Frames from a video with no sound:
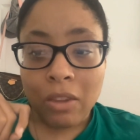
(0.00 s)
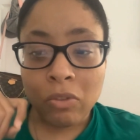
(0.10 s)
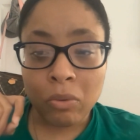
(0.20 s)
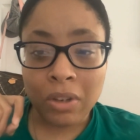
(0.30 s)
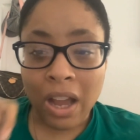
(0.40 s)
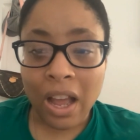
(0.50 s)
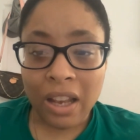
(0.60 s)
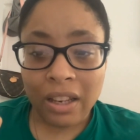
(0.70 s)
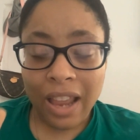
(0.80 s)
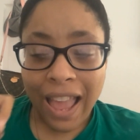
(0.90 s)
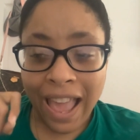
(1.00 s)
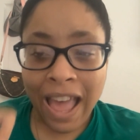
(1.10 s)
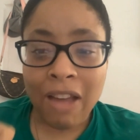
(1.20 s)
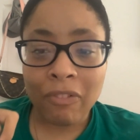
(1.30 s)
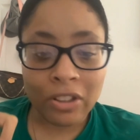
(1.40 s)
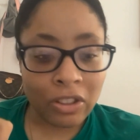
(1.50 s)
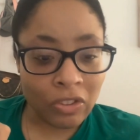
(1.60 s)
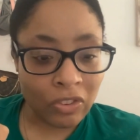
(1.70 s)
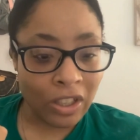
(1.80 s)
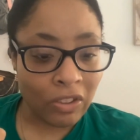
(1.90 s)
do not have a
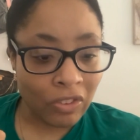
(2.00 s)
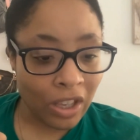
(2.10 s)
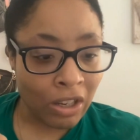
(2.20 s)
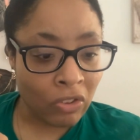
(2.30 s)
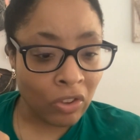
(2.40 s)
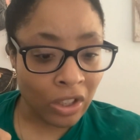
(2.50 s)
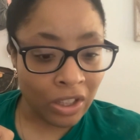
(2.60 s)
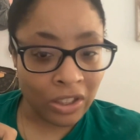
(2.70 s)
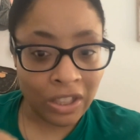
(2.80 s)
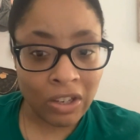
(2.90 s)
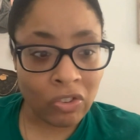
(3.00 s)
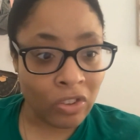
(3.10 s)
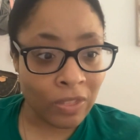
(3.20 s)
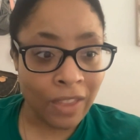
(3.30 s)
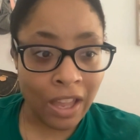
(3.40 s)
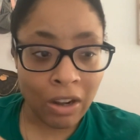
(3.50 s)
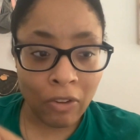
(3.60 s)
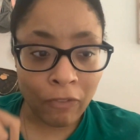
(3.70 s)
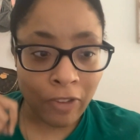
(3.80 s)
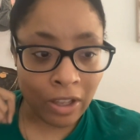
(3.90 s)
disease. It is a condition that
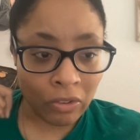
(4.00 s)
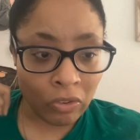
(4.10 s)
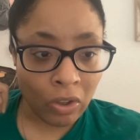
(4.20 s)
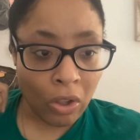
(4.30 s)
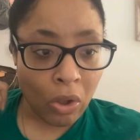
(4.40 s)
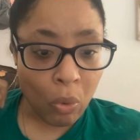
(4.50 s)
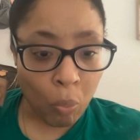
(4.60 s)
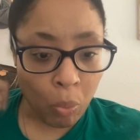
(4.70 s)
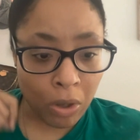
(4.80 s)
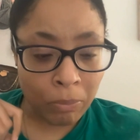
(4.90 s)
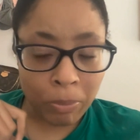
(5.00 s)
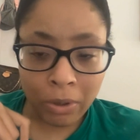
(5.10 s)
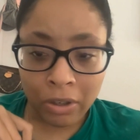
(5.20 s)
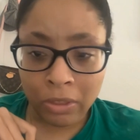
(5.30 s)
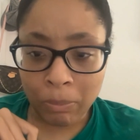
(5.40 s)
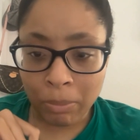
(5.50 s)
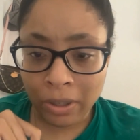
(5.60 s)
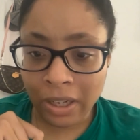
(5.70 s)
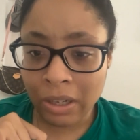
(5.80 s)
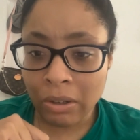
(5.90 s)
affects one part of the
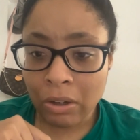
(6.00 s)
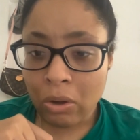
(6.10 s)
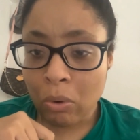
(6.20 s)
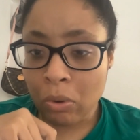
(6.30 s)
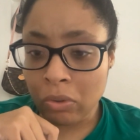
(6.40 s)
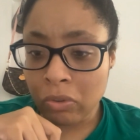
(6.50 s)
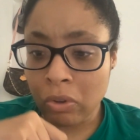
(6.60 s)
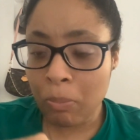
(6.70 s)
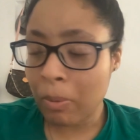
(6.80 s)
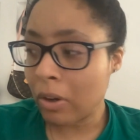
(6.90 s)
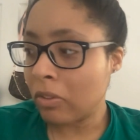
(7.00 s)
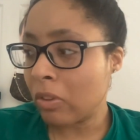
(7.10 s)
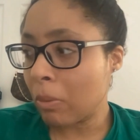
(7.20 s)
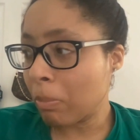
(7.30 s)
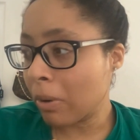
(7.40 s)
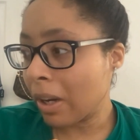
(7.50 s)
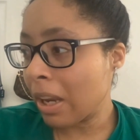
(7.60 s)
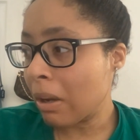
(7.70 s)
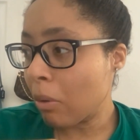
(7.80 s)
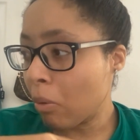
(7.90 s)
brain or two parts of the
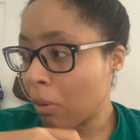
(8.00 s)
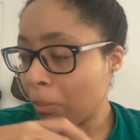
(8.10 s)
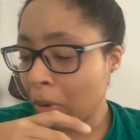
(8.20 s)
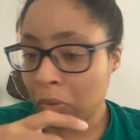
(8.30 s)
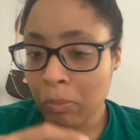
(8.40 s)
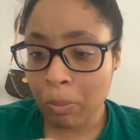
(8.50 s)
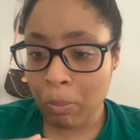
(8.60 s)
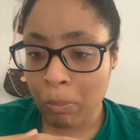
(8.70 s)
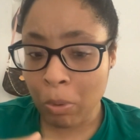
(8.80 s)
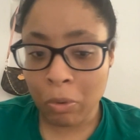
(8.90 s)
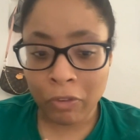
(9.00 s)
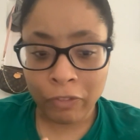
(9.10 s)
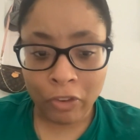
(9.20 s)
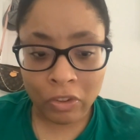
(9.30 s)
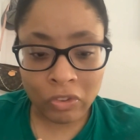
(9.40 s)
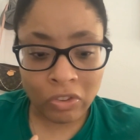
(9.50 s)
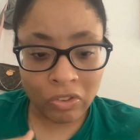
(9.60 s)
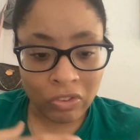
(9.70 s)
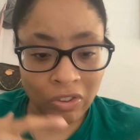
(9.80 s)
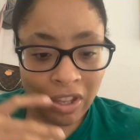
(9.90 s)
brain or multiple motor
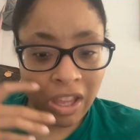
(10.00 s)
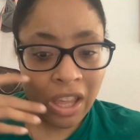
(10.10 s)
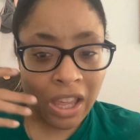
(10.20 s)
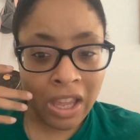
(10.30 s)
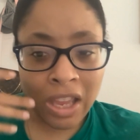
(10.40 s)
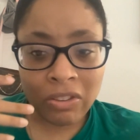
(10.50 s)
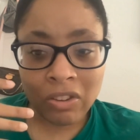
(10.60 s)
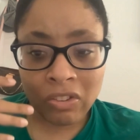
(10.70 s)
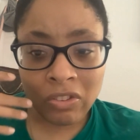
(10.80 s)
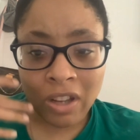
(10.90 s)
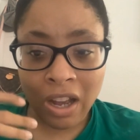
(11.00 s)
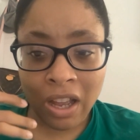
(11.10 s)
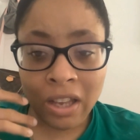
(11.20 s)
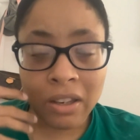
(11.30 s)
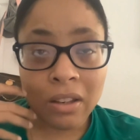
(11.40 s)
functions. It does not